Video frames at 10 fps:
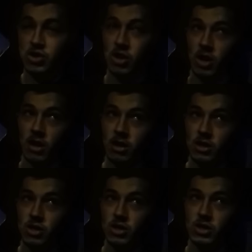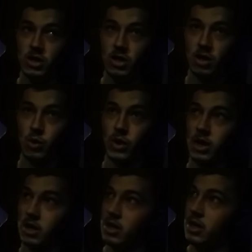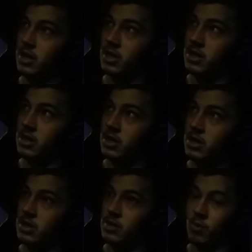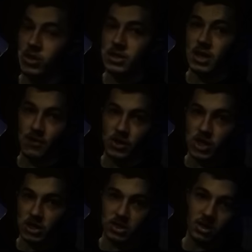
so yeah just a quick one set of each